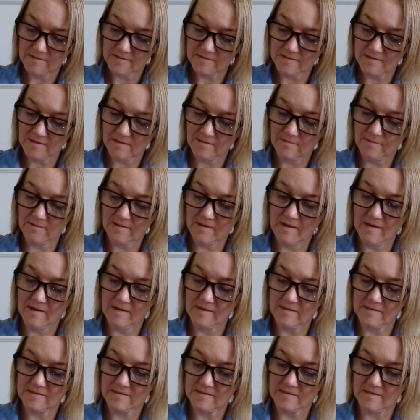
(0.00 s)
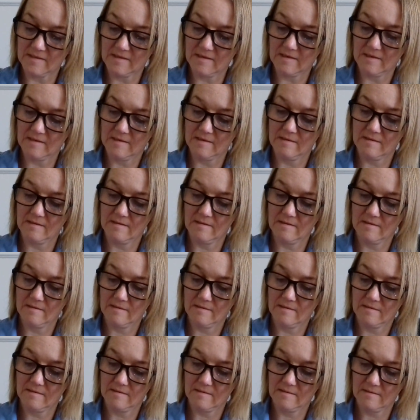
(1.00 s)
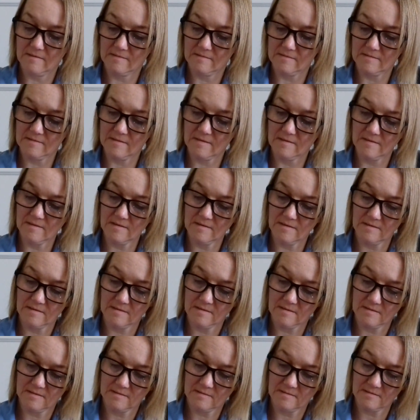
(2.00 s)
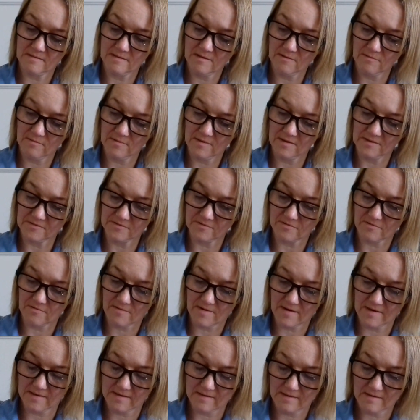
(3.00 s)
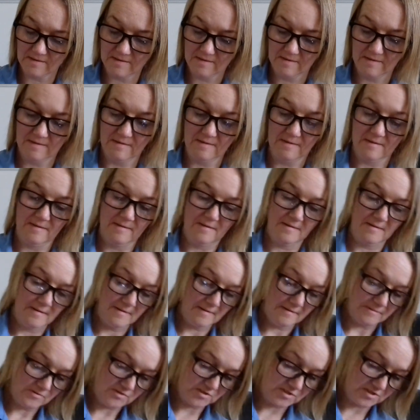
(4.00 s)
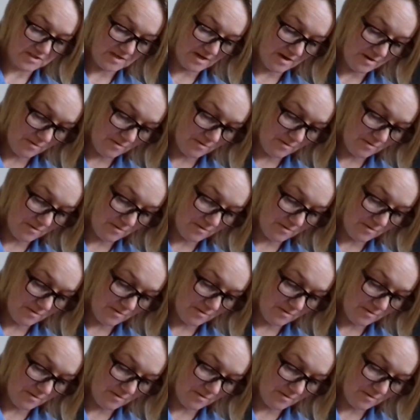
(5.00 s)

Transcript: So yeah, it's there. Is that it? Nope, that's grey. Do you